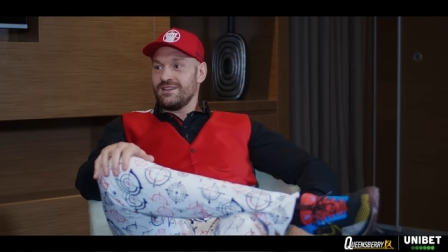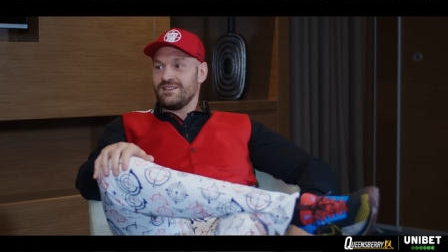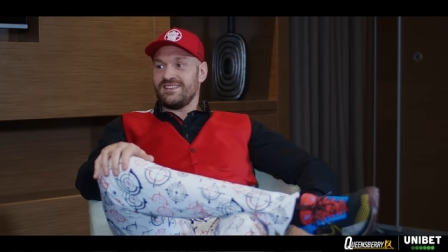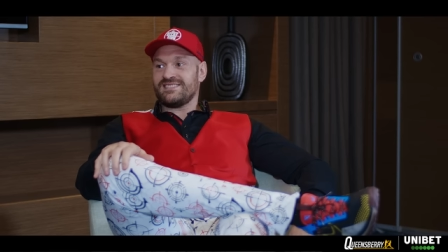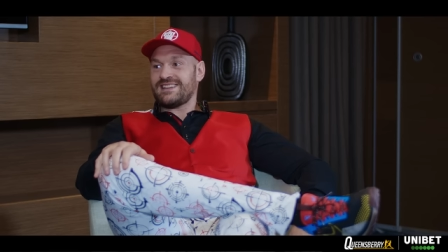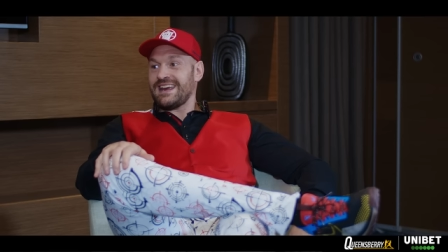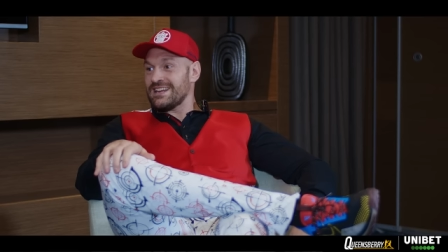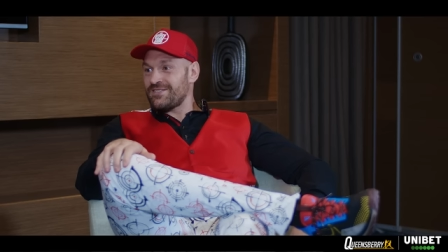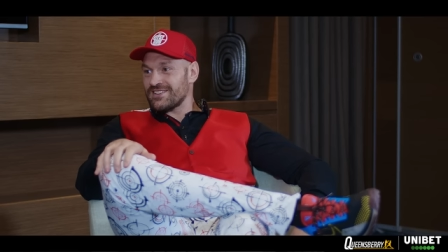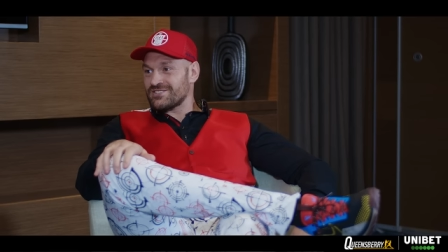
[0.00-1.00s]
you steal a
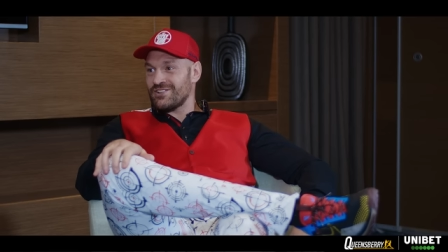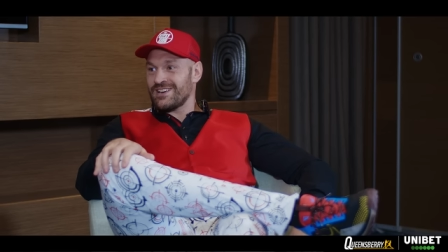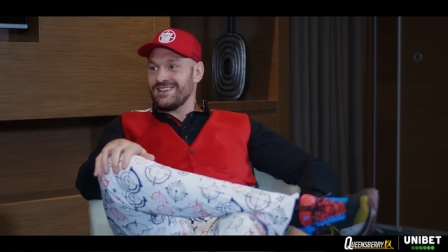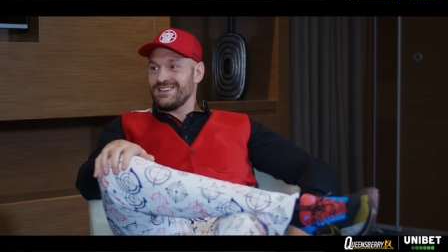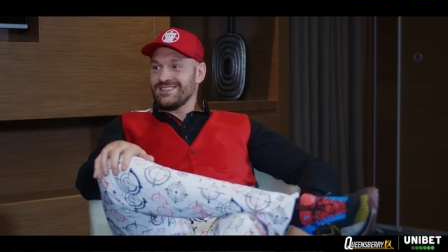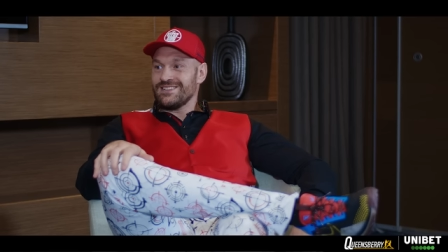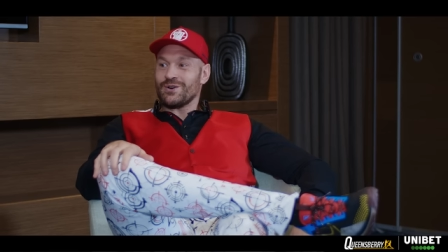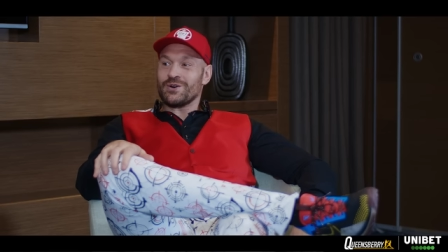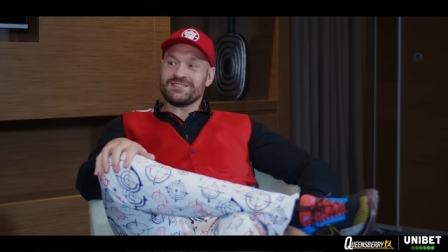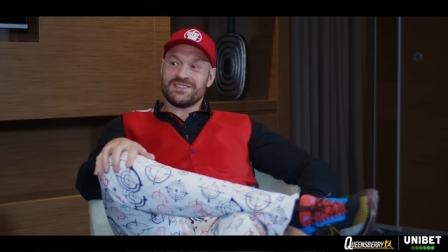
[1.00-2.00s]
victory,
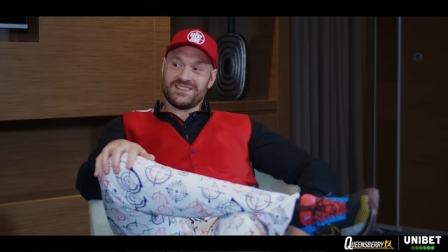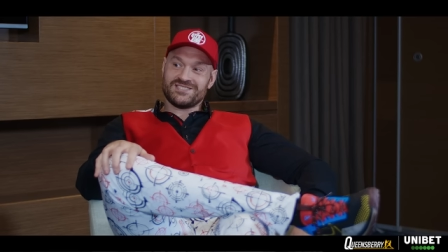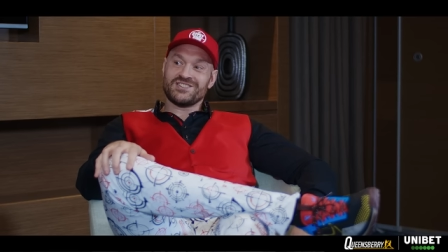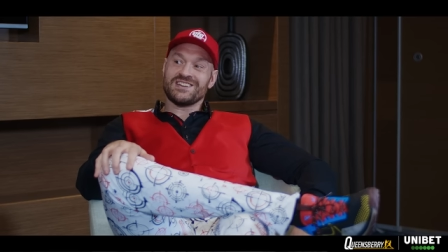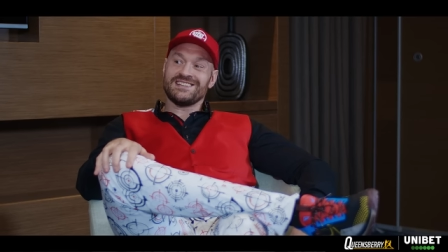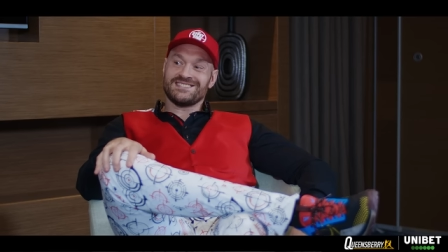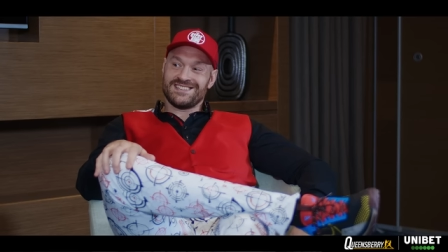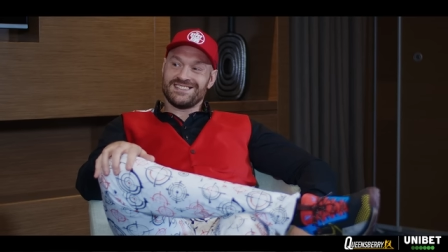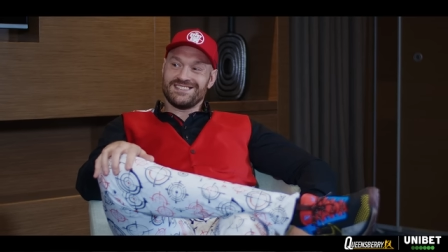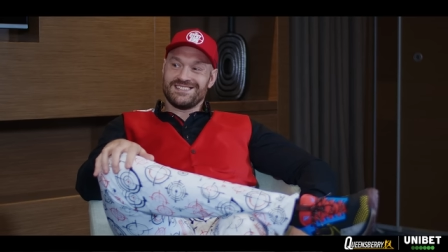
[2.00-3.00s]
or is a victory
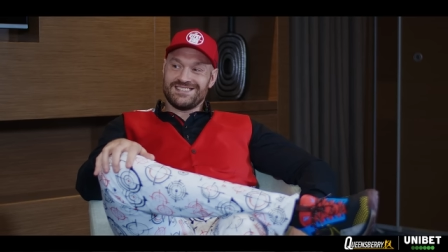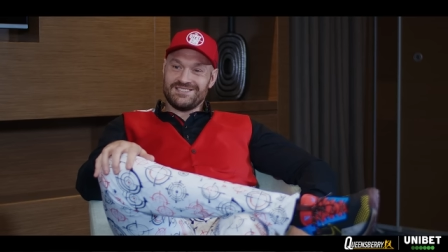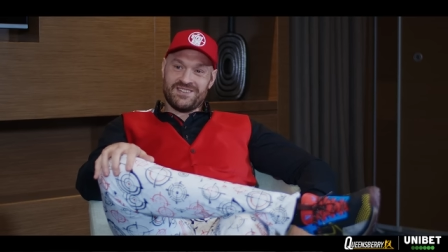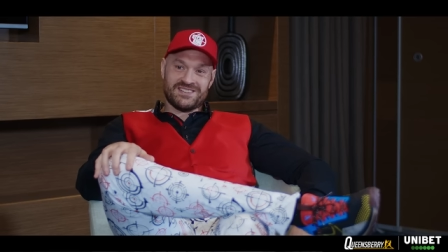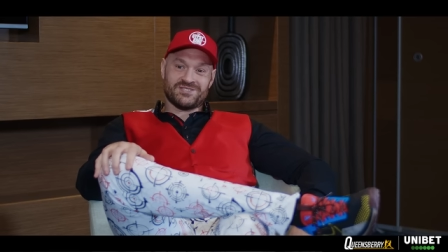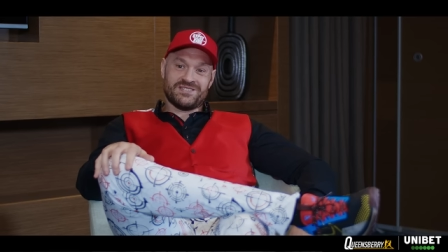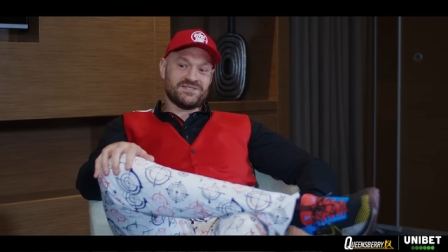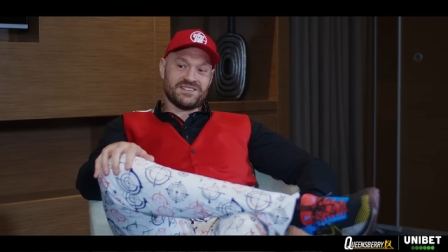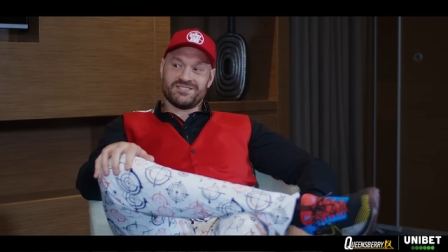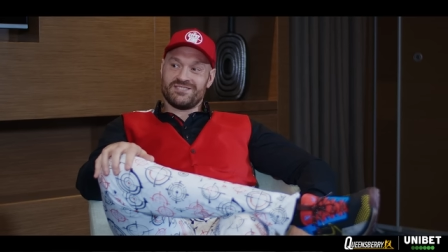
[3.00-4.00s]
easy? Victory is
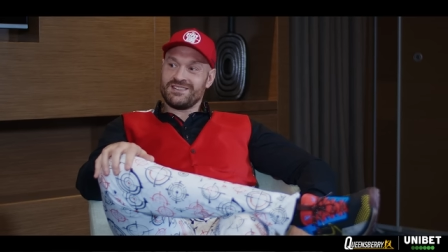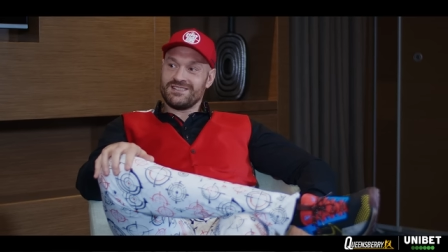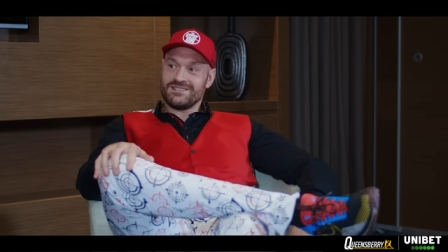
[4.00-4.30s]
victory.